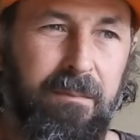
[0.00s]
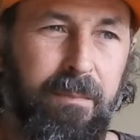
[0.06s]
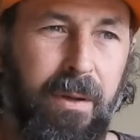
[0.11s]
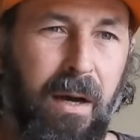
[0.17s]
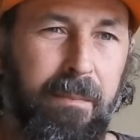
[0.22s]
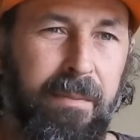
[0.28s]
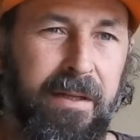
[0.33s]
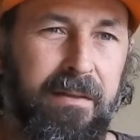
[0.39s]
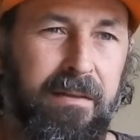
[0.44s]

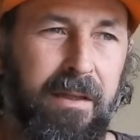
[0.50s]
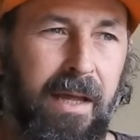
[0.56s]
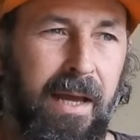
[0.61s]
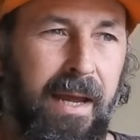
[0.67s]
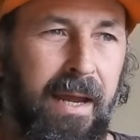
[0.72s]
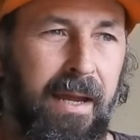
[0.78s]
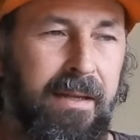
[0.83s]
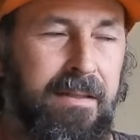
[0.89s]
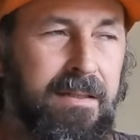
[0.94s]
public
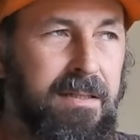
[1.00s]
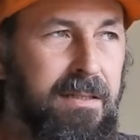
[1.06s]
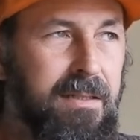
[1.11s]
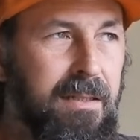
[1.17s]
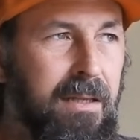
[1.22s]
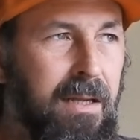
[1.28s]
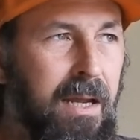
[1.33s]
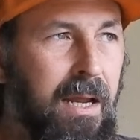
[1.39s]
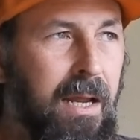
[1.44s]

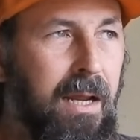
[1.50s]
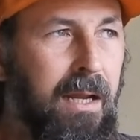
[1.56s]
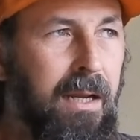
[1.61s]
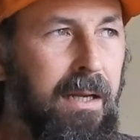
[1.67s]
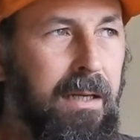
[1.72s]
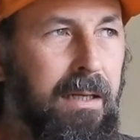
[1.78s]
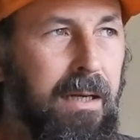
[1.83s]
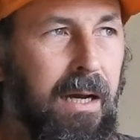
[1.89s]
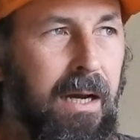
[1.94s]
lands,
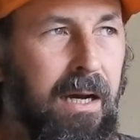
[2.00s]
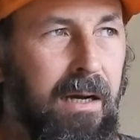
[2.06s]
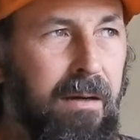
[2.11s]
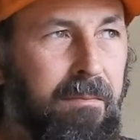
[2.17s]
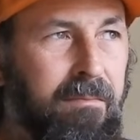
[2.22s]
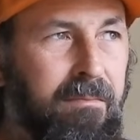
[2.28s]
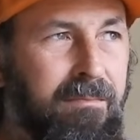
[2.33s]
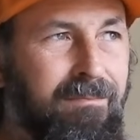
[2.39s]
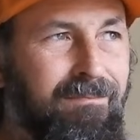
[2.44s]

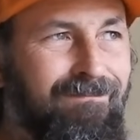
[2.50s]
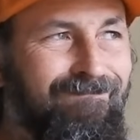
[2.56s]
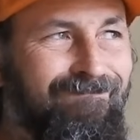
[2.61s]
I